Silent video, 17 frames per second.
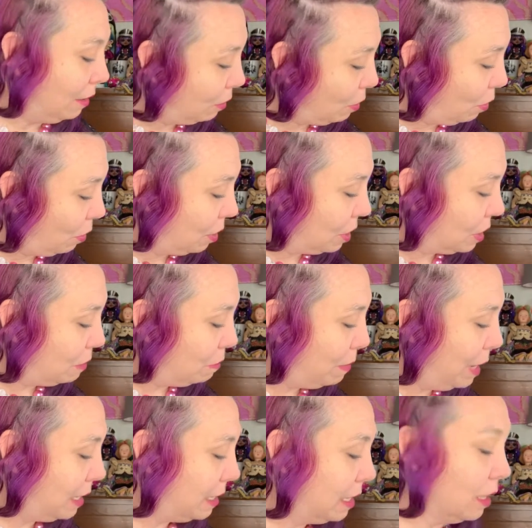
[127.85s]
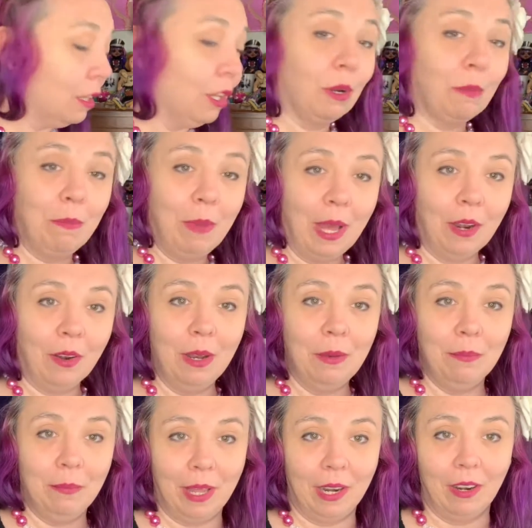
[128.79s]
of course, makes it look better
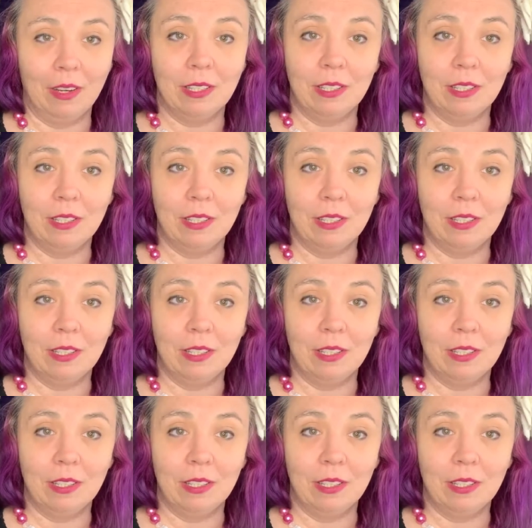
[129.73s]
and better.